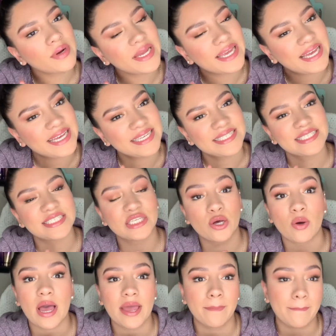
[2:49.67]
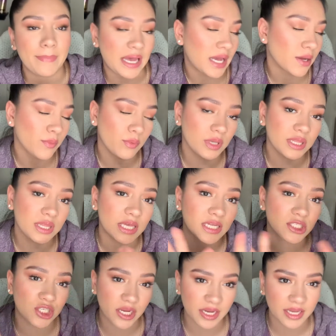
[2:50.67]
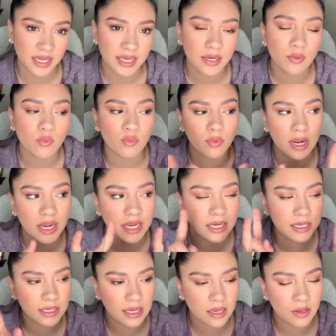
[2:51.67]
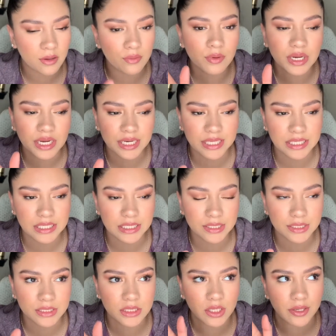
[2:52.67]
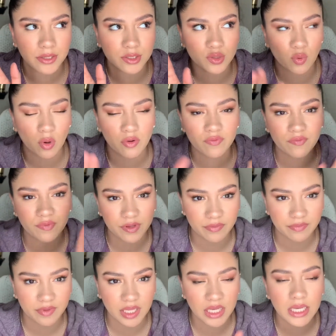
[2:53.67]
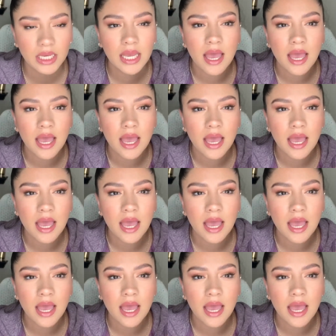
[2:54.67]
guys, so I'm back with a check-in. Right now it is 12:50.